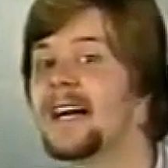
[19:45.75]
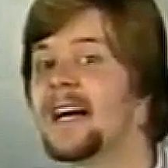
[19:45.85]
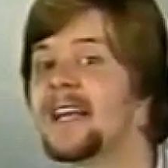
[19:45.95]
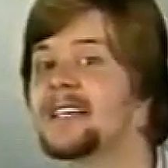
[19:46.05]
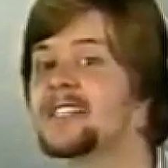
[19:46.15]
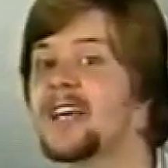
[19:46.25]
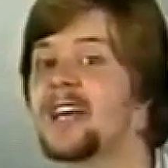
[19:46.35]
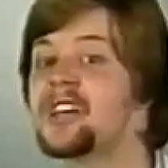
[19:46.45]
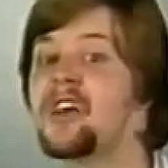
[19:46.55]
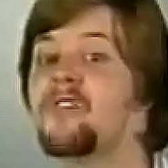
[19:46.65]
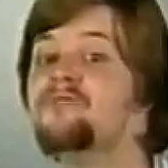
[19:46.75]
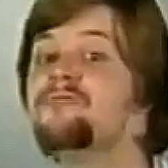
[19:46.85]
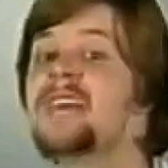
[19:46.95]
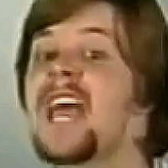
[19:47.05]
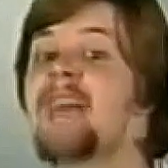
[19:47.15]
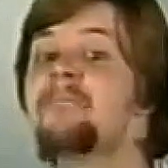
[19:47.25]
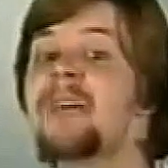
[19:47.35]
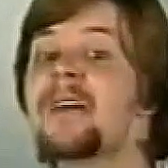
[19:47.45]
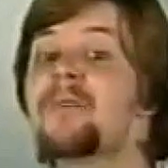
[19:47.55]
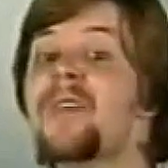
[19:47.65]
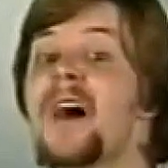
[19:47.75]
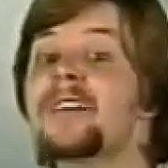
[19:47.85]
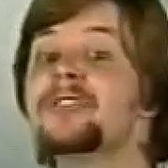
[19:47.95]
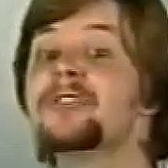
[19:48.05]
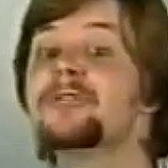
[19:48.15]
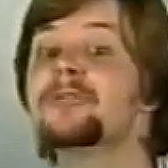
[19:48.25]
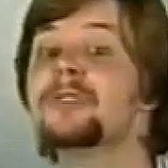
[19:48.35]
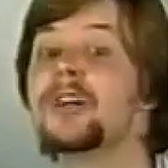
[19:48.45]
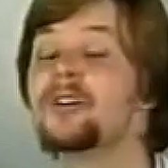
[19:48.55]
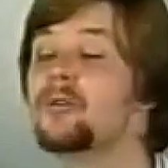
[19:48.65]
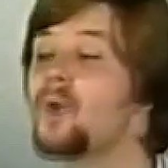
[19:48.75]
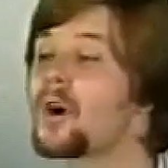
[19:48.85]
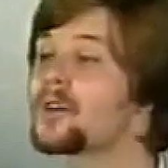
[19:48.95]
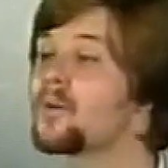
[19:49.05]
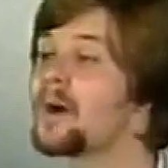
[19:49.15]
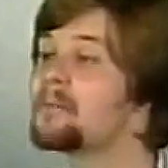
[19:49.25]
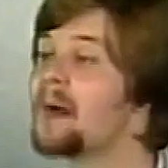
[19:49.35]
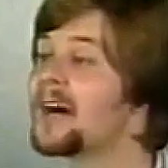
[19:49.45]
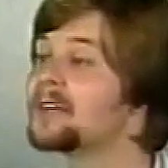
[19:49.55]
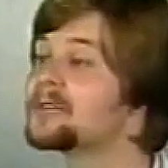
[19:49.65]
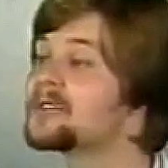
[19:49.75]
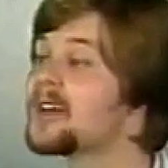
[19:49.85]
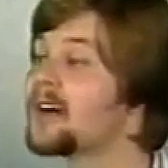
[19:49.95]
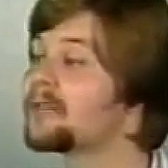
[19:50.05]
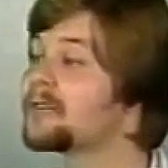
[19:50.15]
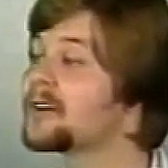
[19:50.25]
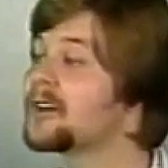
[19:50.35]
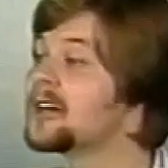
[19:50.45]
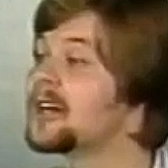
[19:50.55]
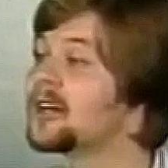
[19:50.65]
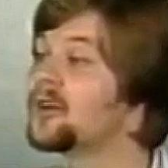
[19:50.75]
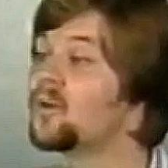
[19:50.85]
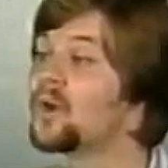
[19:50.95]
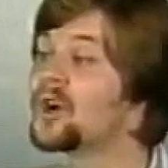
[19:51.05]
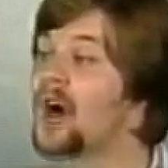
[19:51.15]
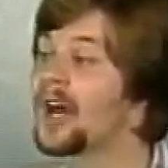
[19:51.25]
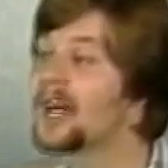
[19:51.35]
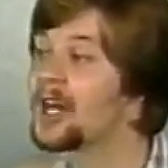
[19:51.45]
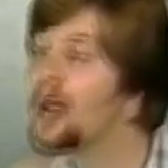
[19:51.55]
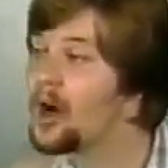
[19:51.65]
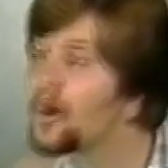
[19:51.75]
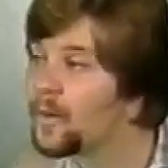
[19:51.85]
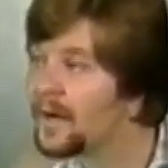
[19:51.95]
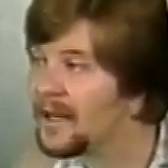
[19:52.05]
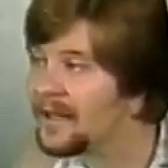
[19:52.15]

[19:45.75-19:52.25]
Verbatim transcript: and they said, "No, you can't play with us," and you walked away by yourself. You were not alone.